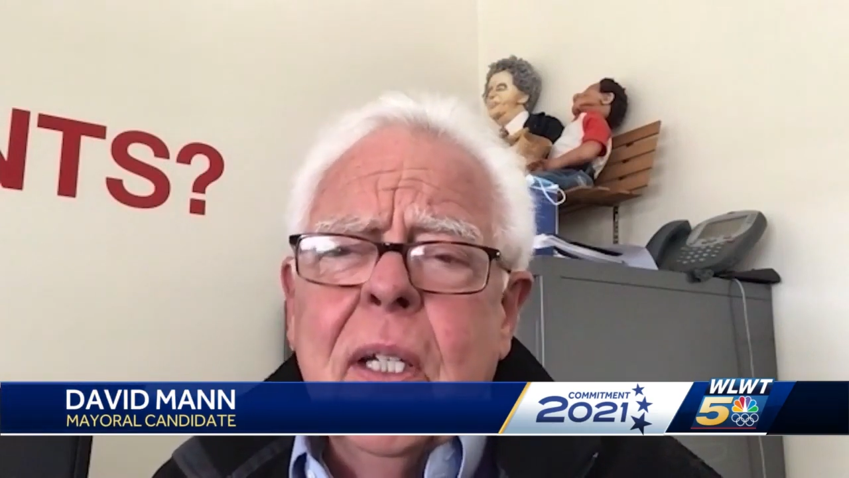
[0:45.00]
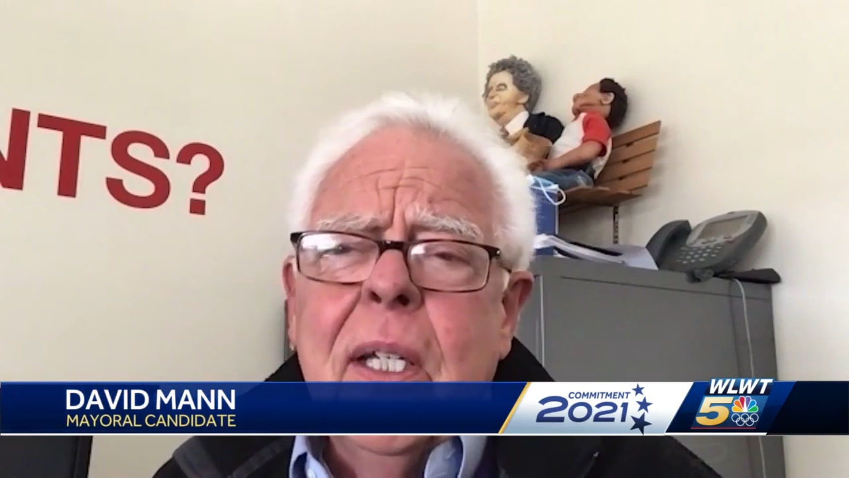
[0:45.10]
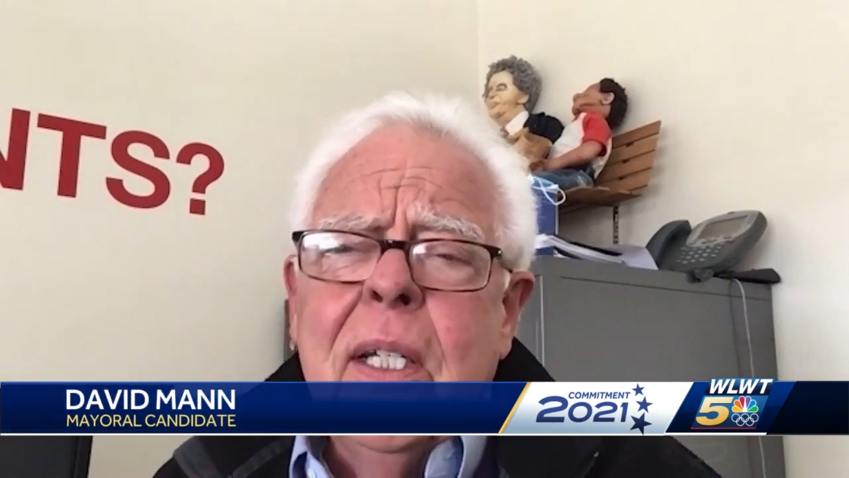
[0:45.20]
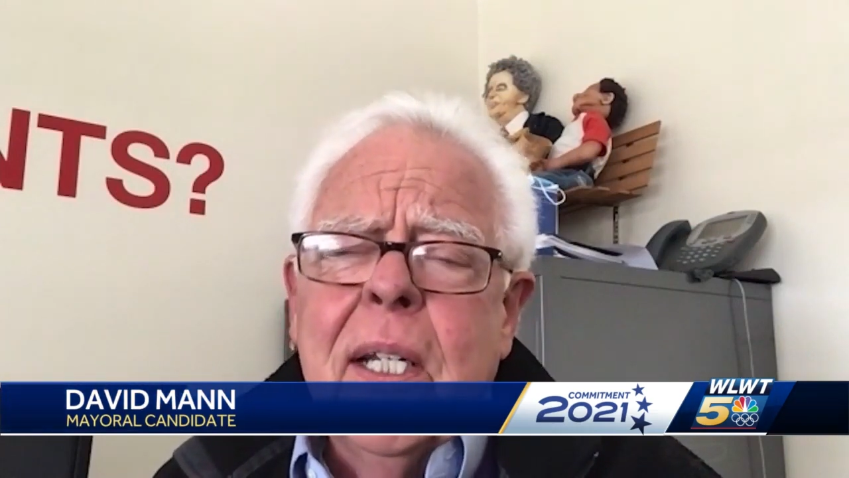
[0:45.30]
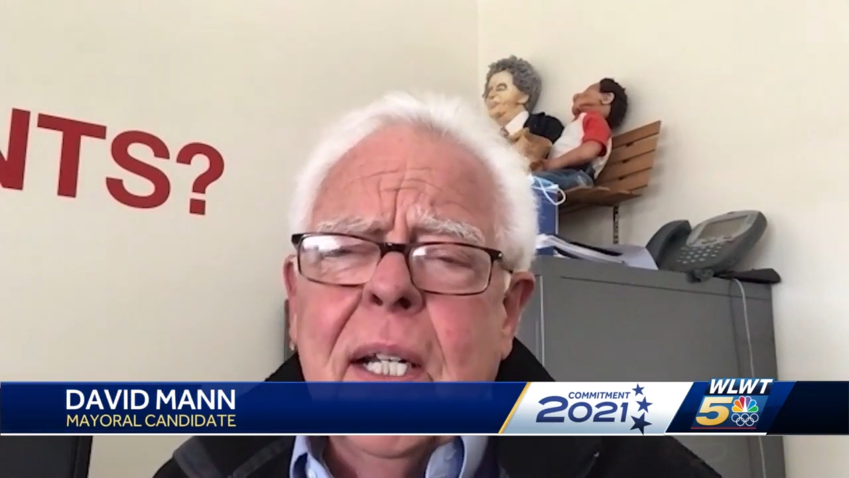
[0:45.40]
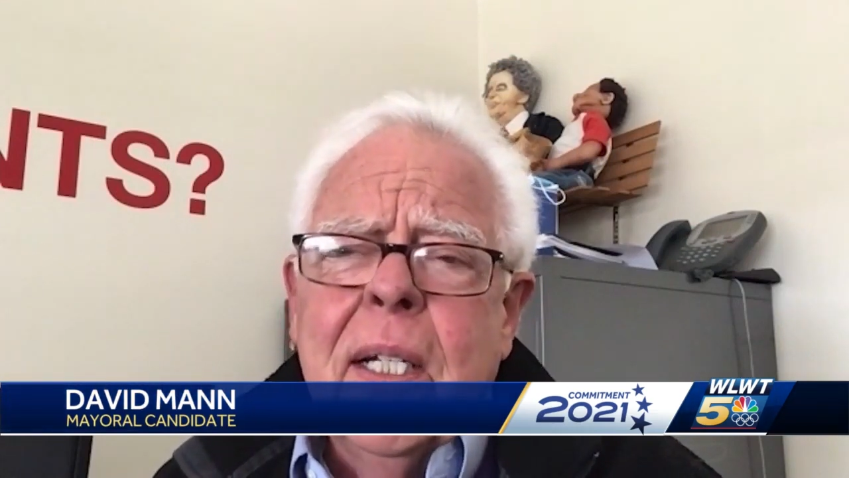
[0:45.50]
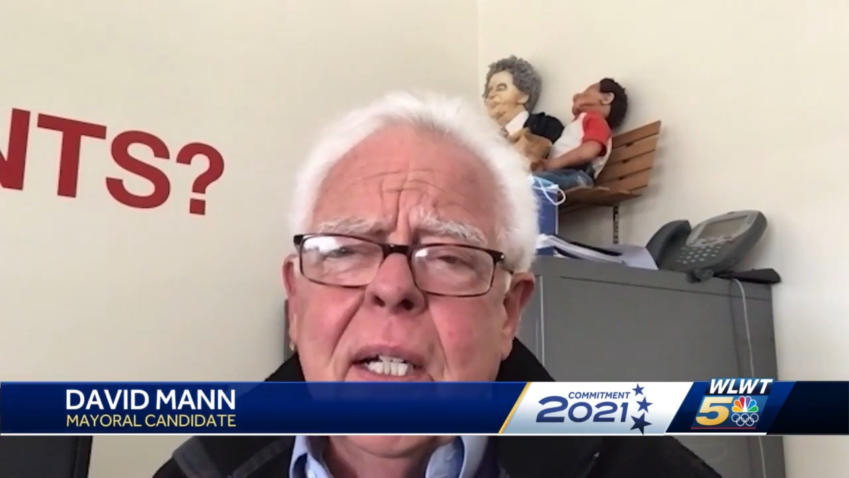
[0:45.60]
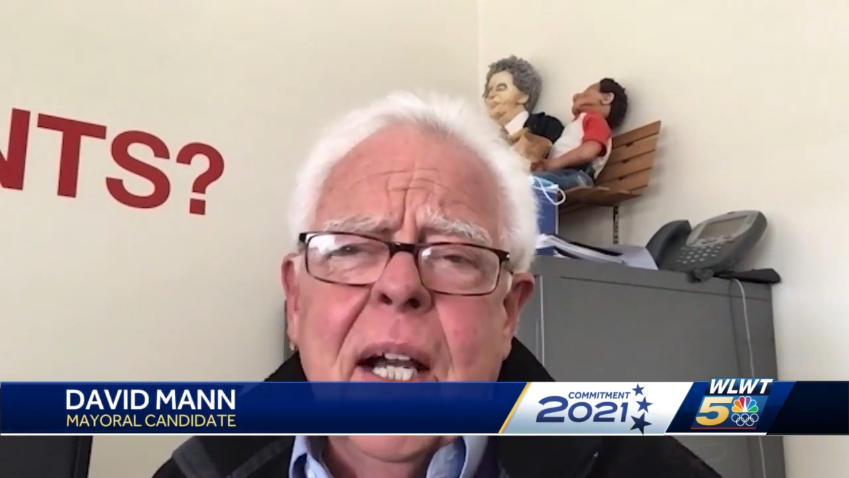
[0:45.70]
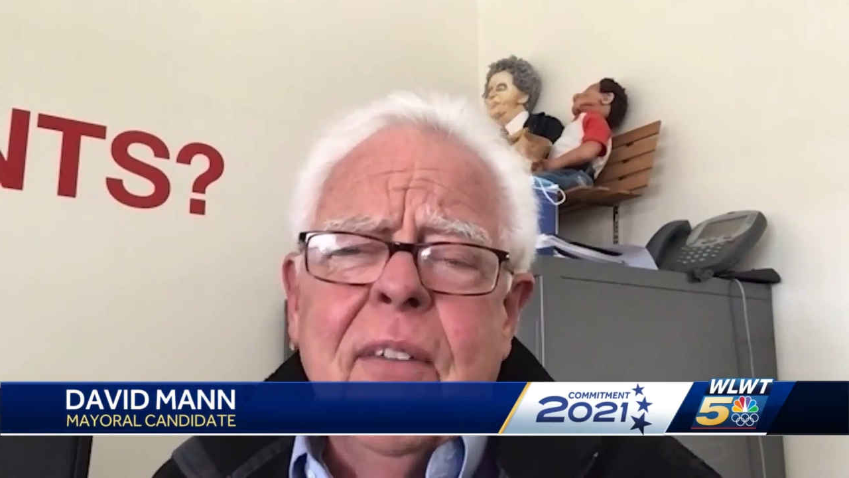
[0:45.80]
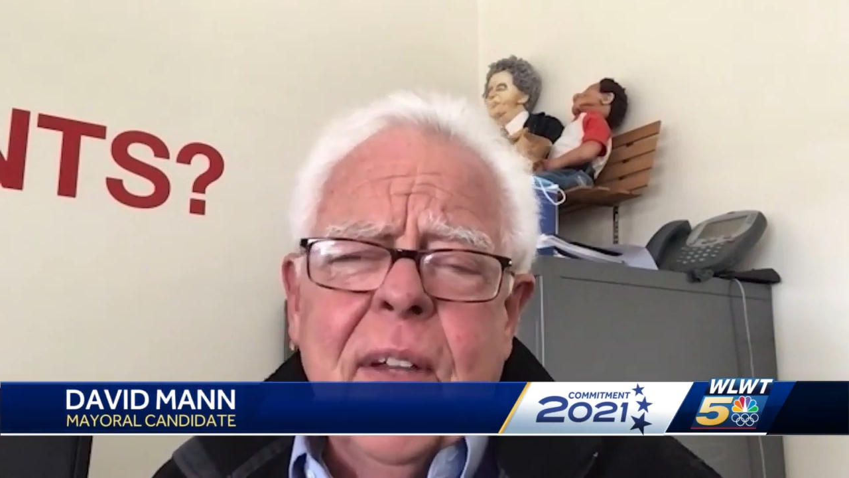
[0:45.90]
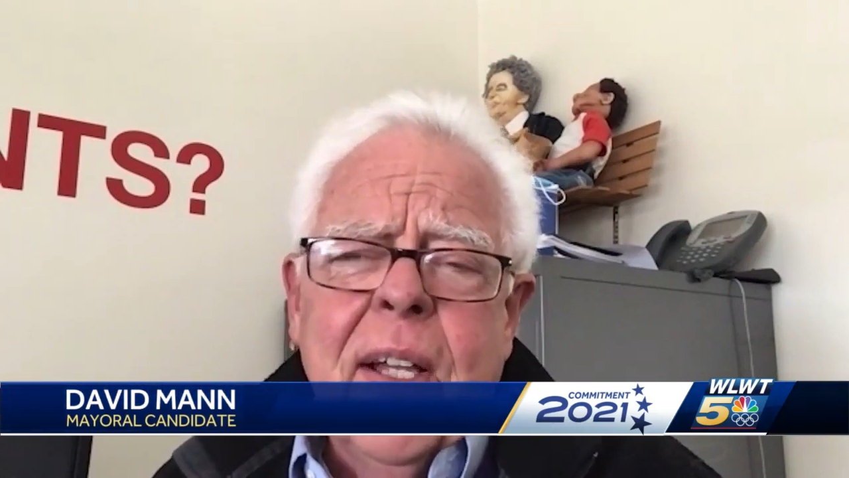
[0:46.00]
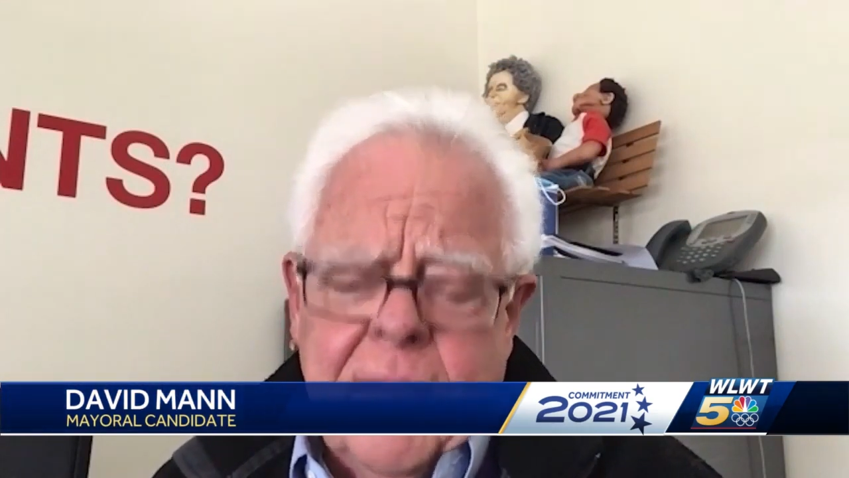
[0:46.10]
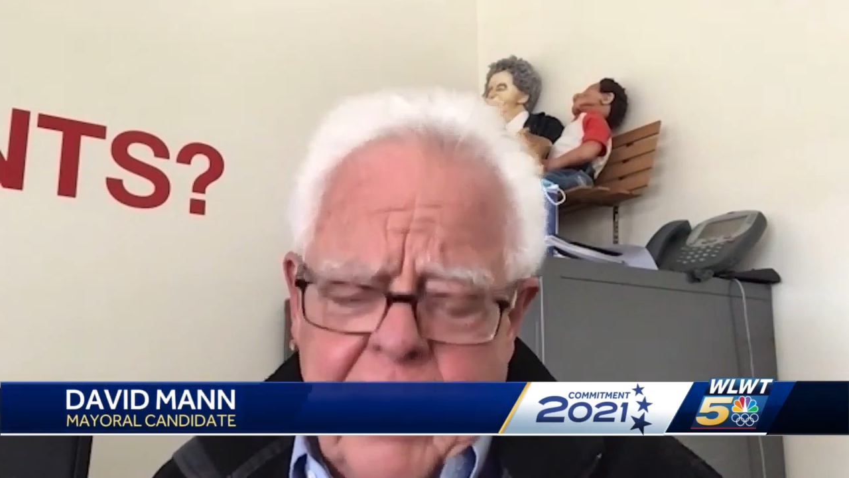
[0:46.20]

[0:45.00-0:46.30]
to end. And I, I've,